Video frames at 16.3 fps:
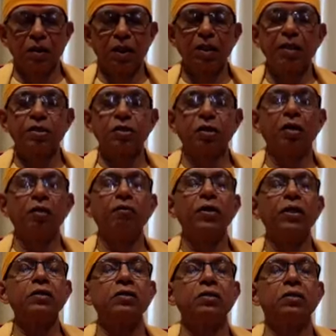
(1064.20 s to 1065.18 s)
Then it's
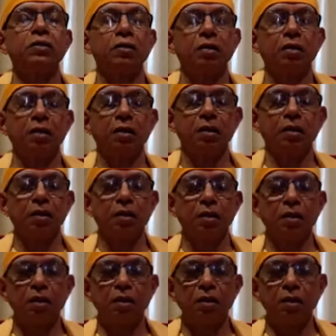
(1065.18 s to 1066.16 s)
always
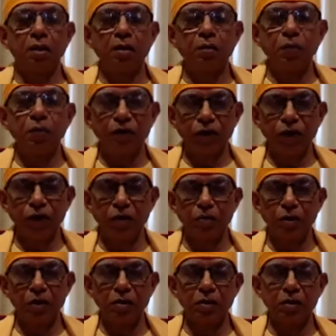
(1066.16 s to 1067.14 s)

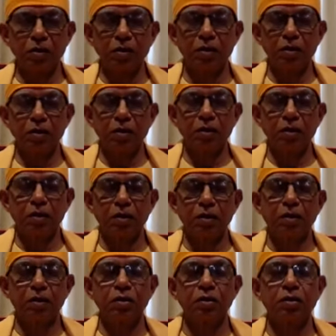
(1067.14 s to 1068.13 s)
preferable
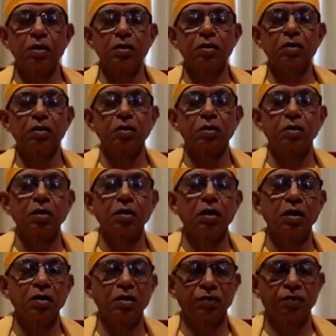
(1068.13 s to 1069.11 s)
to sit
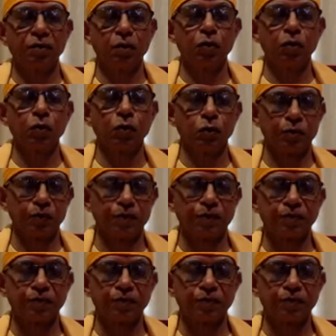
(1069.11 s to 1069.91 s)
on the floor,